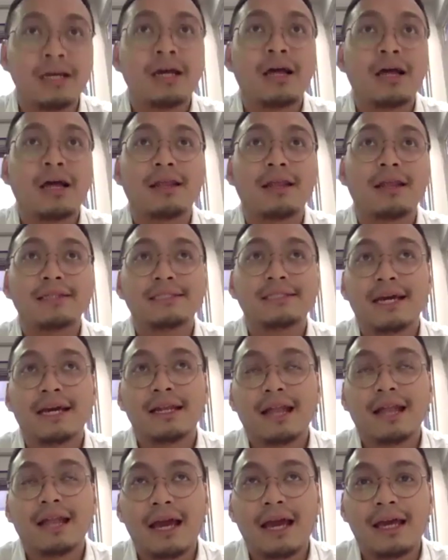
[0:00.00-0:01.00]
They said,
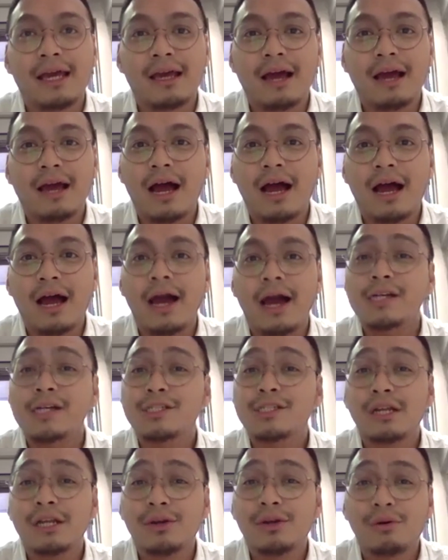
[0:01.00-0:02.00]
like, I
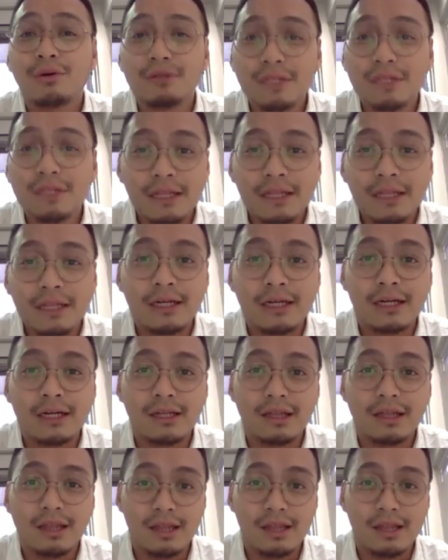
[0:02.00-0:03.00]
actually don't need
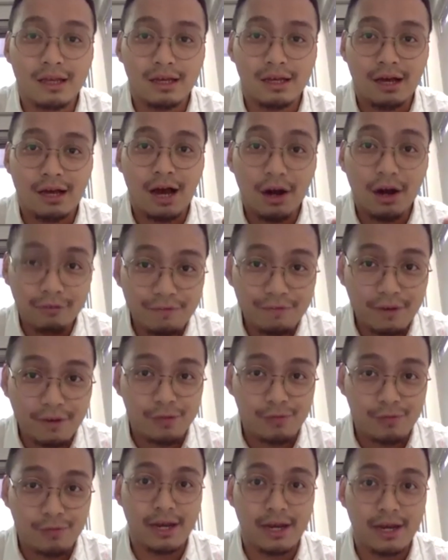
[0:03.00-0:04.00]
the outfit
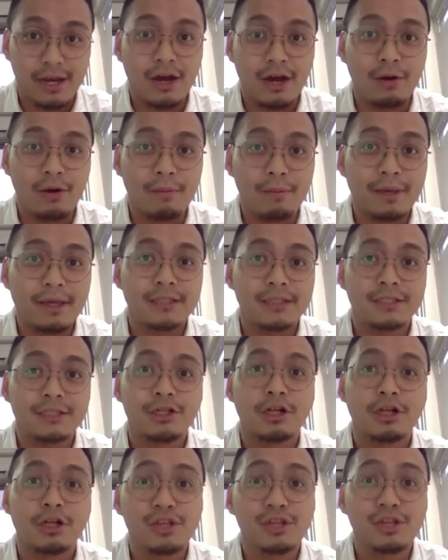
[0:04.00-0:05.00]
right now because it's
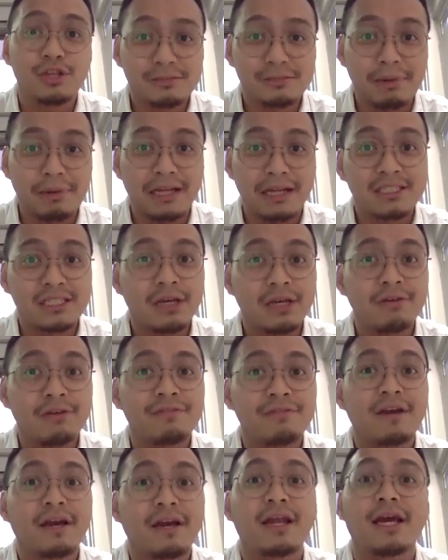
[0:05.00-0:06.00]
also expensive
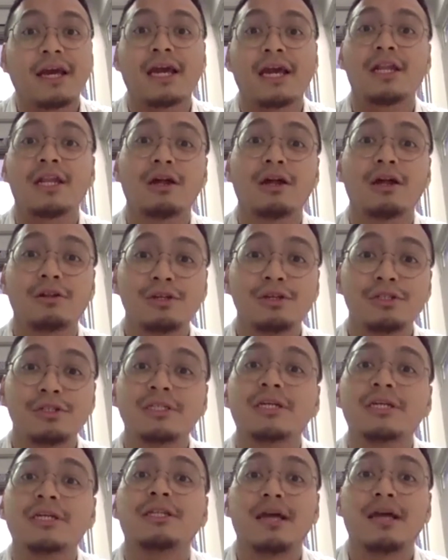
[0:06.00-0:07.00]
and I cannot use
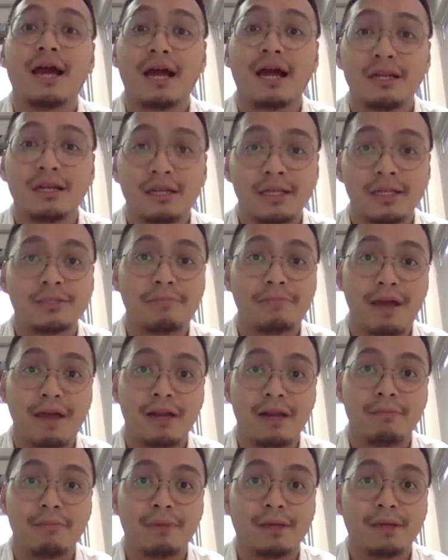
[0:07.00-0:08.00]
it at this
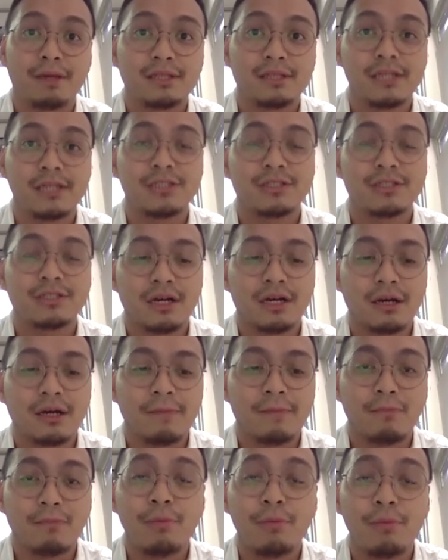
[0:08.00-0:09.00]
pandemic
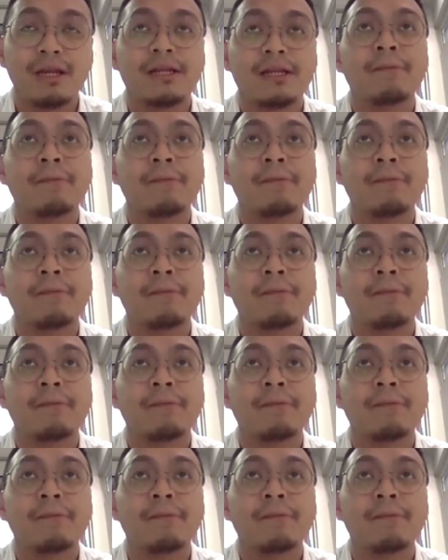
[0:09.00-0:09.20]
moment.